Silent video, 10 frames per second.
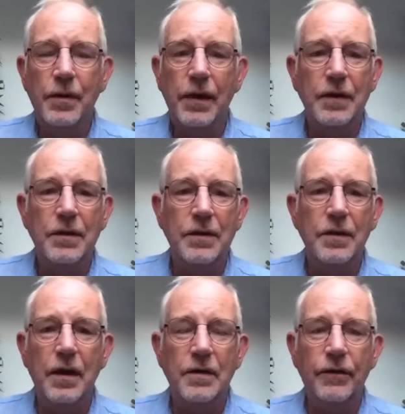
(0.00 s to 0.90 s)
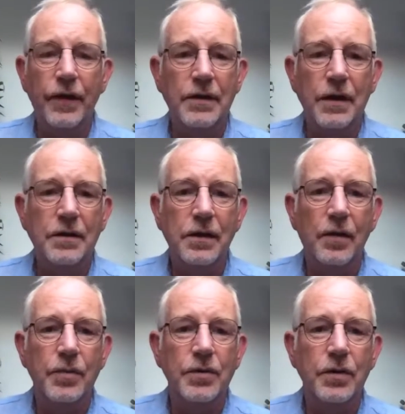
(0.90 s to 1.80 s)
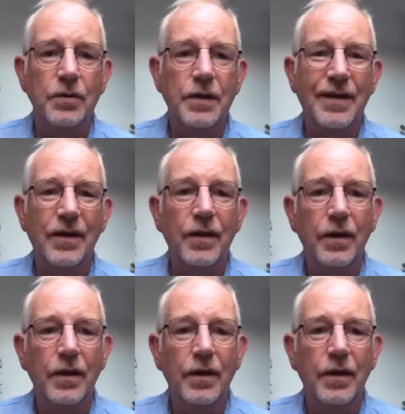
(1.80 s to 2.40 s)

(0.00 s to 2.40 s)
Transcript: but actually it's a fantastic opportunity that